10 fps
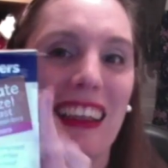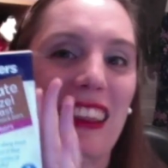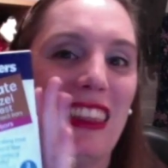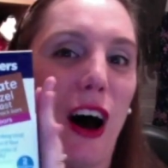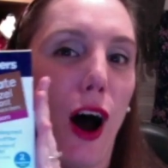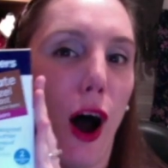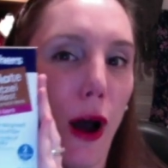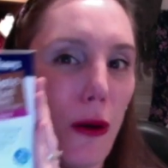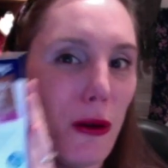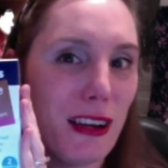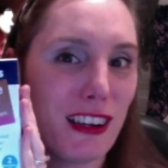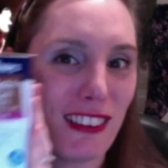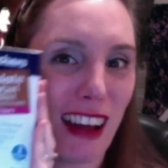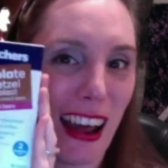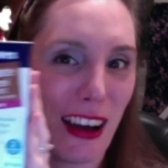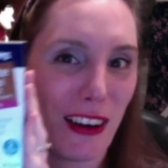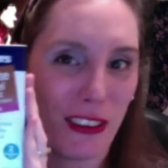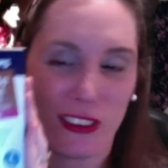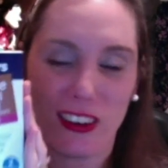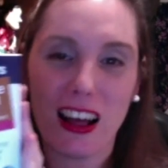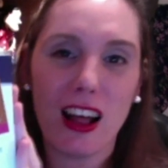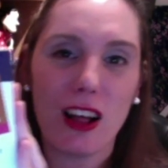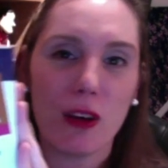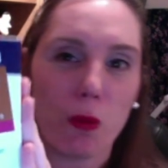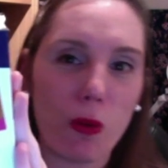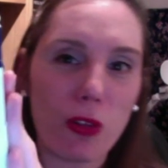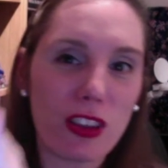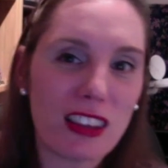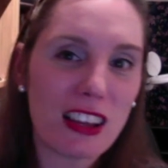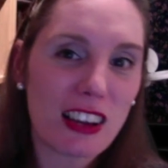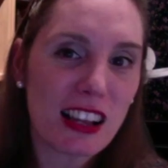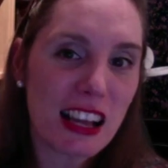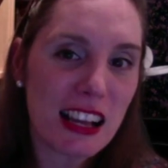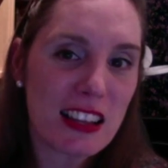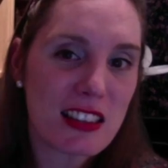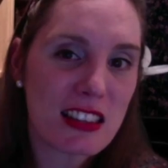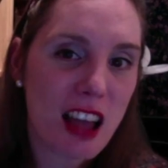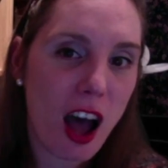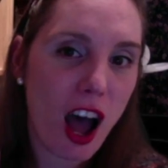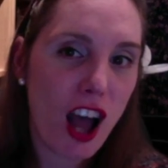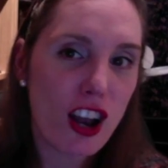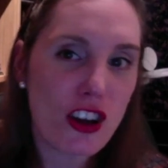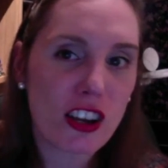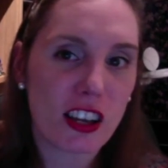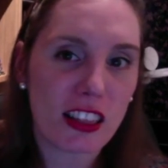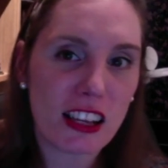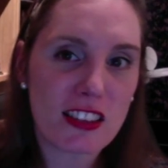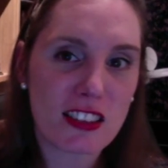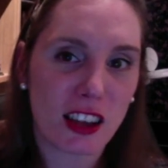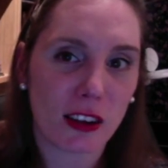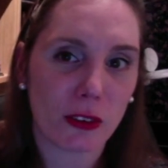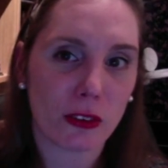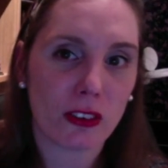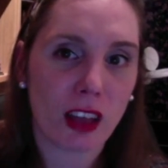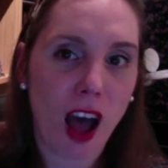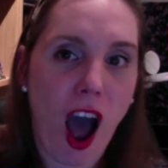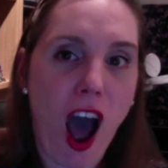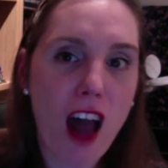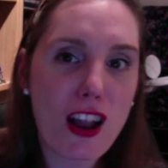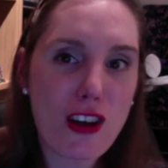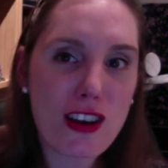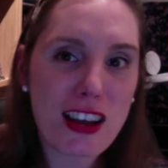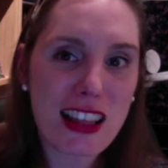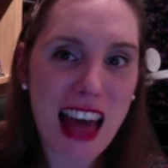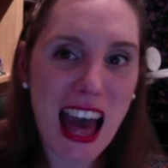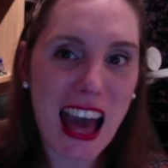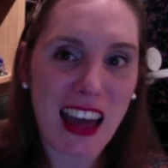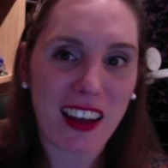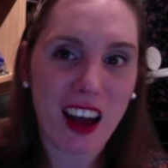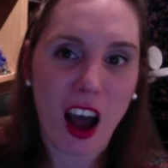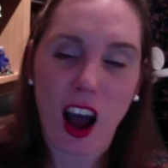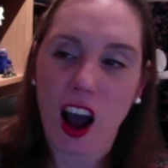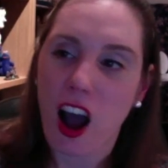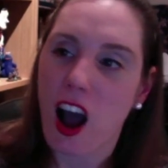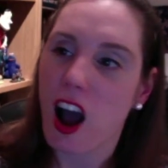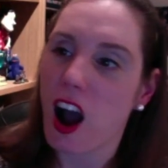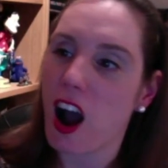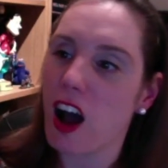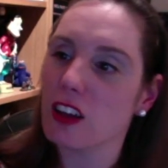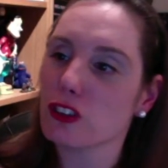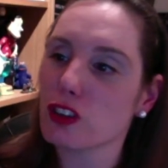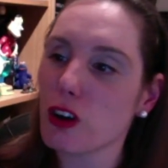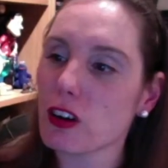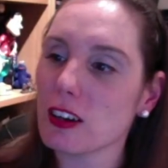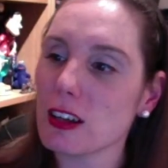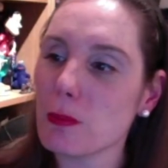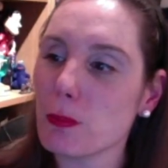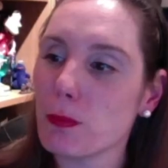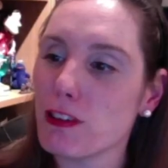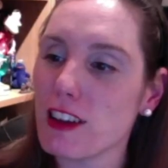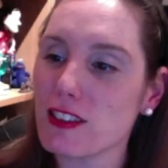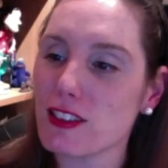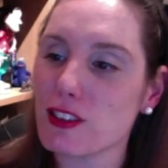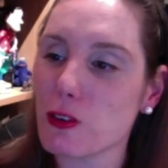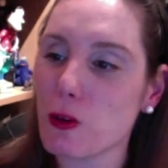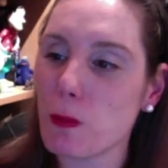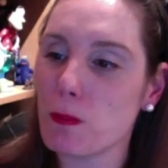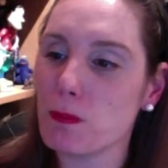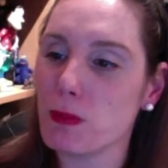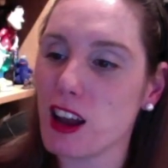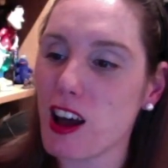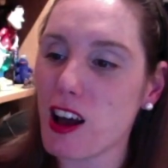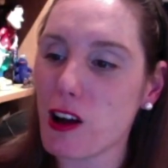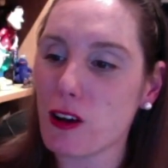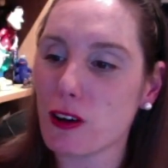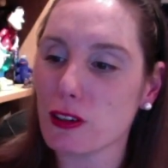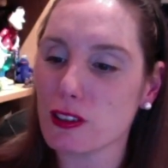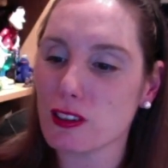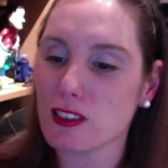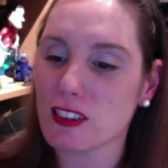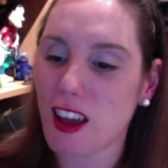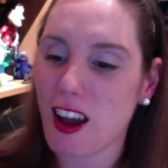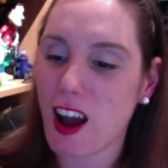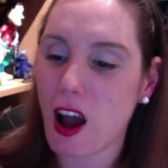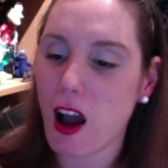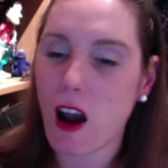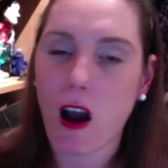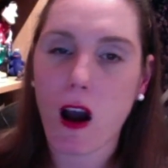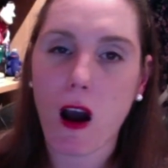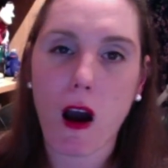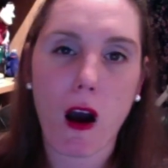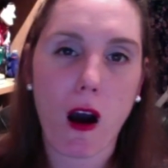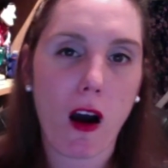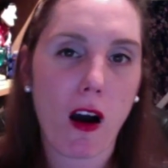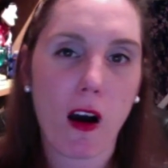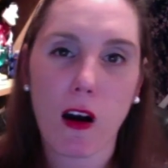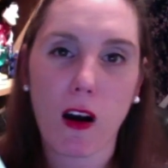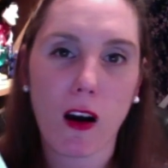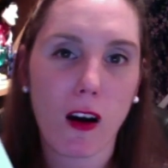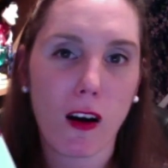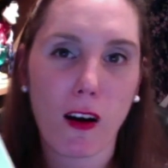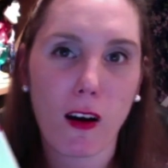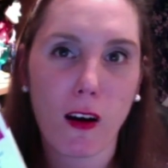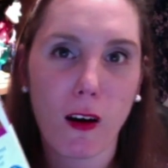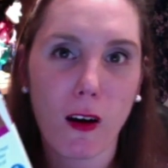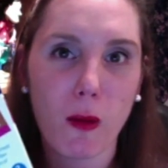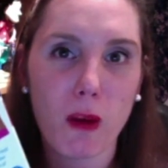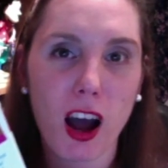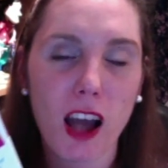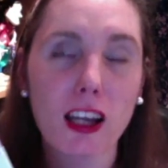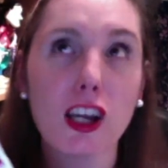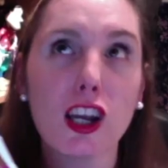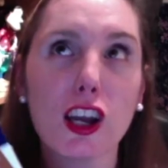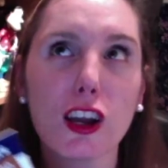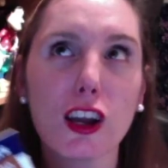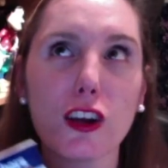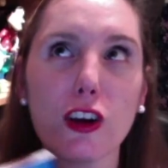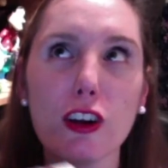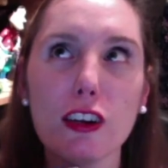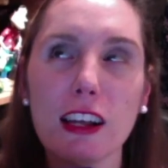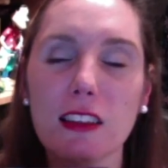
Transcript: The Holy Grail. Well, look at this. Look at this, girls. Look at that. Chocolate pretzel blast. Oh, my goodness.